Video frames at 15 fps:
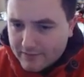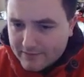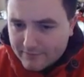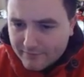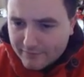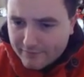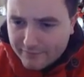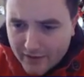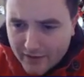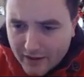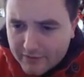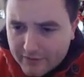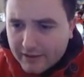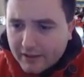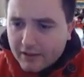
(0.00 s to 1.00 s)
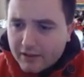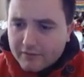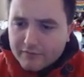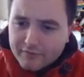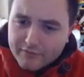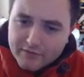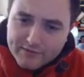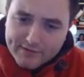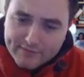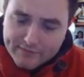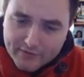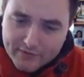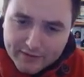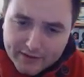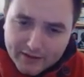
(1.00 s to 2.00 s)
Some very confusing,
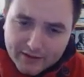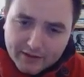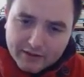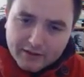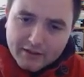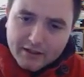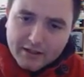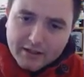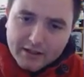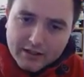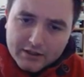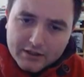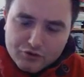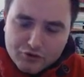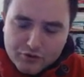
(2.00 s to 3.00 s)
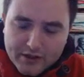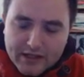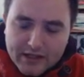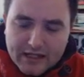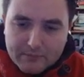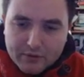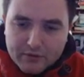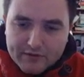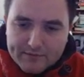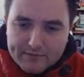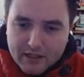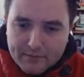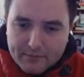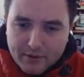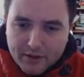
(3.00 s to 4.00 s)
very uh, tricky moves
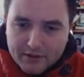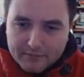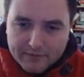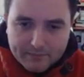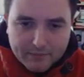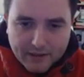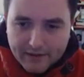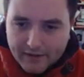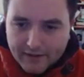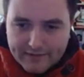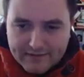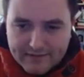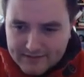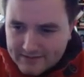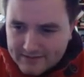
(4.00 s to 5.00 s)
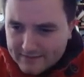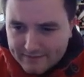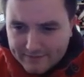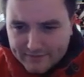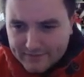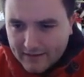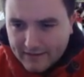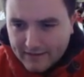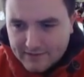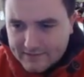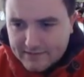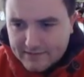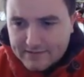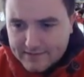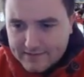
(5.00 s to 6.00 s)
my opponent was playing. I just, I just
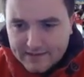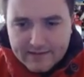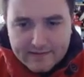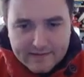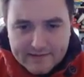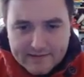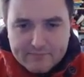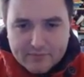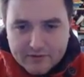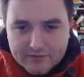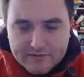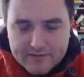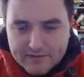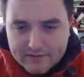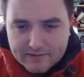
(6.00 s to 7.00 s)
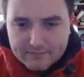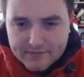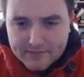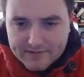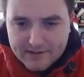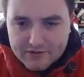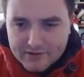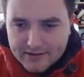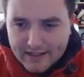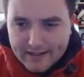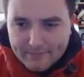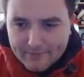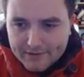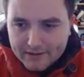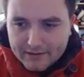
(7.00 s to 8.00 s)
didn't see these moves potentially
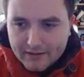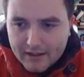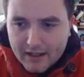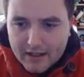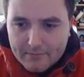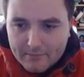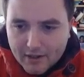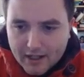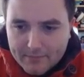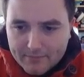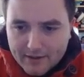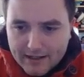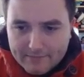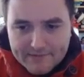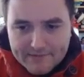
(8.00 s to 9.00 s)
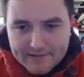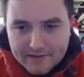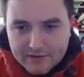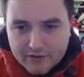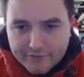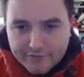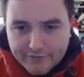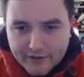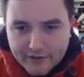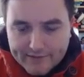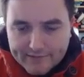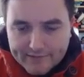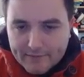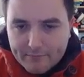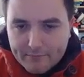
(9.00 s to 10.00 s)
happening, but I perhaps did not
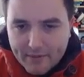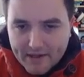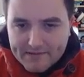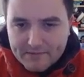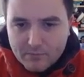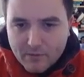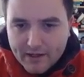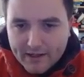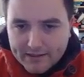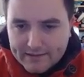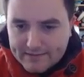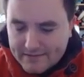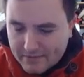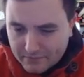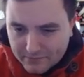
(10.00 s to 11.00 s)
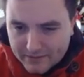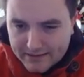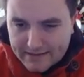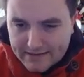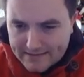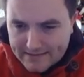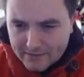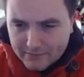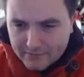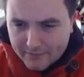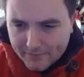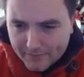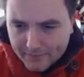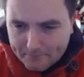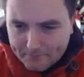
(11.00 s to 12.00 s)
find the best way to really deal
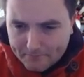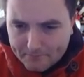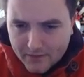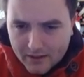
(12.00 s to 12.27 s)
with them.